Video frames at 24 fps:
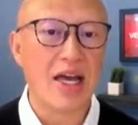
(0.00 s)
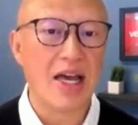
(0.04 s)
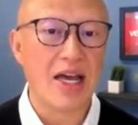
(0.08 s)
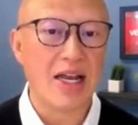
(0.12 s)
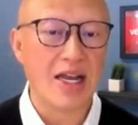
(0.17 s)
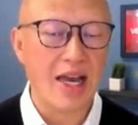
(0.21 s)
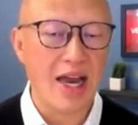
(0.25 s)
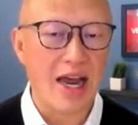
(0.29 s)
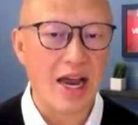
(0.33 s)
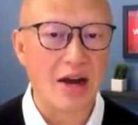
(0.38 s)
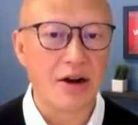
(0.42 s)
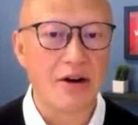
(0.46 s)

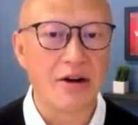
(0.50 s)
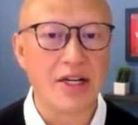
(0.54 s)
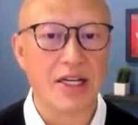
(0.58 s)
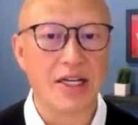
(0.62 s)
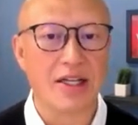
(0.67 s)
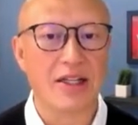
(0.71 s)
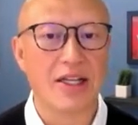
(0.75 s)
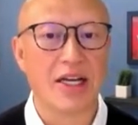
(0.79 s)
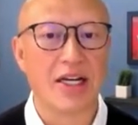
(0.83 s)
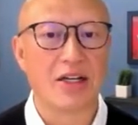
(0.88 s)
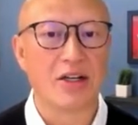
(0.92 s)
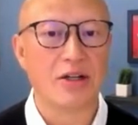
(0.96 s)
an
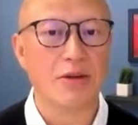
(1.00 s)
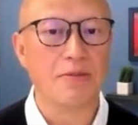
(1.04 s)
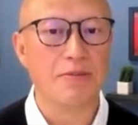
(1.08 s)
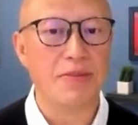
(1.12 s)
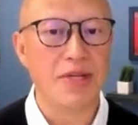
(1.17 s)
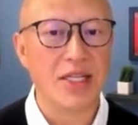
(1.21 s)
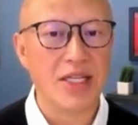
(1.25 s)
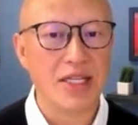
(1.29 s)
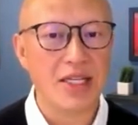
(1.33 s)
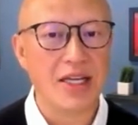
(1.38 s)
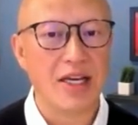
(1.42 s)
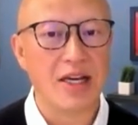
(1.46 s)
area that could
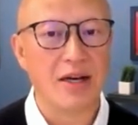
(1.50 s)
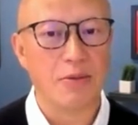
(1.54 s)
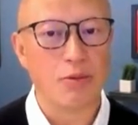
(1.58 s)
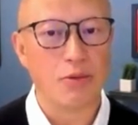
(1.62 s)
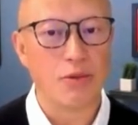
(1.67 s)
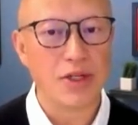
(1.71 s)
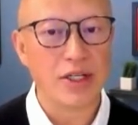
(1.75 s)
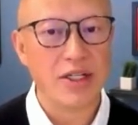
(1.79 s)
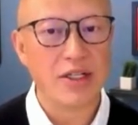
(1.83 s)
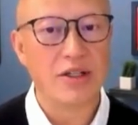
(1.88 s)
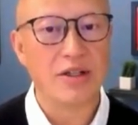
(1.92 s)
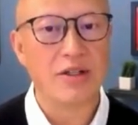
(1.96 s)
be a
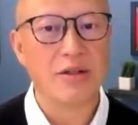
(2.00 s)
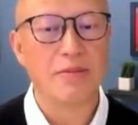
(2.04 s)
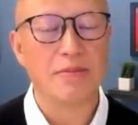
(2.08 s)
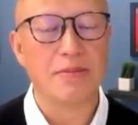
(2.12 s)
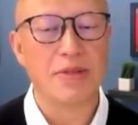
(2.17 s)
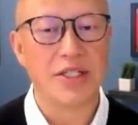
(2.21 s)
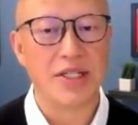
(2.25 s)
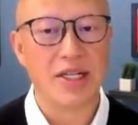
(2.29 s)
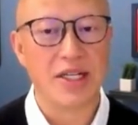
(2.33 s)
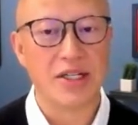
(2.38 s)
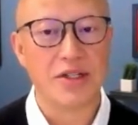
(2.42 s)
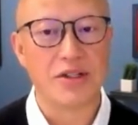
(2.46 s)
real
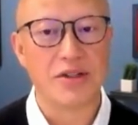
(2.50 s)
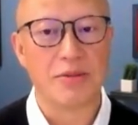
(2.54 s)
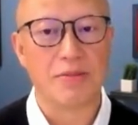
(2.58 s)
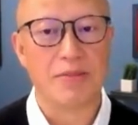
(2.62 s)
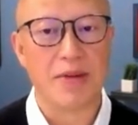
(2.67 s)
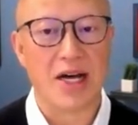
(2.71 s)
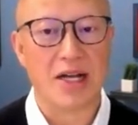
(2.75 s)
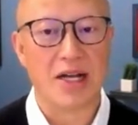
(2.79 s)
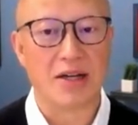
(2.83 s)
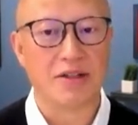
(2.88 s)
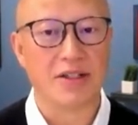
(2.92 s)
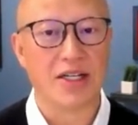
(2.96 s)
potential
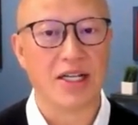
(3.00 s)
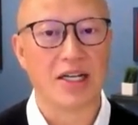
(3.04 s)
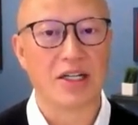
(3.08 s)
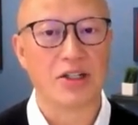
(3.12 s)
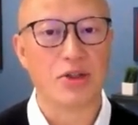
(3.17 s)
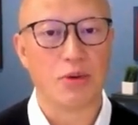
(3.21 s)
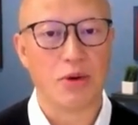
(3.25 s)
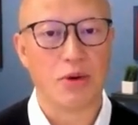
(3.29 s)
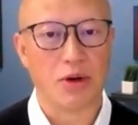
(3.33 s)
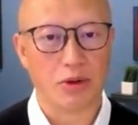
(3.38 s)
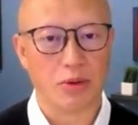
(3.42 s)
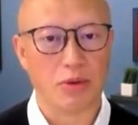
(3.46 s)
bottleneck
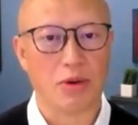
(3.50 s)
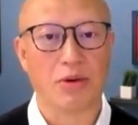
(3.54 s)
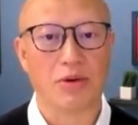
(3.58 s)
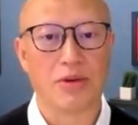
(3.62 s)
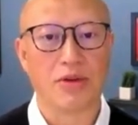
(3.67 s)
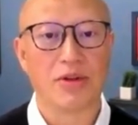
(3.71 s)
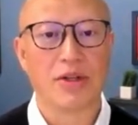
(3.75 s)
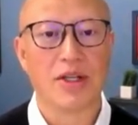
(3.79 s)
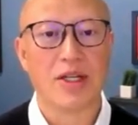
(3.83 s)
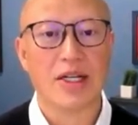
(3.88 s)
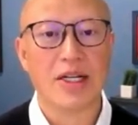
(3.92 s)
to our growth.